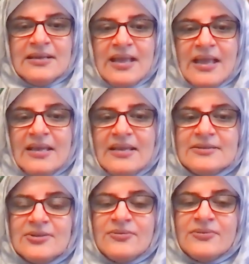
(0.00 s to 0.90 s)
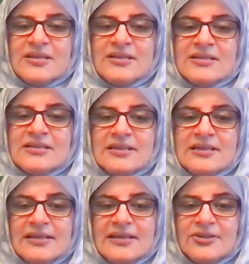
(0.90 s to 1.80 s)
and of the
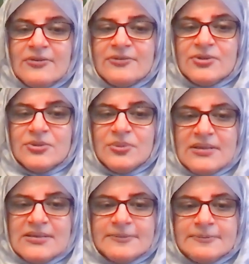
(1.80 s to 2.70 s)
instilling of good ones.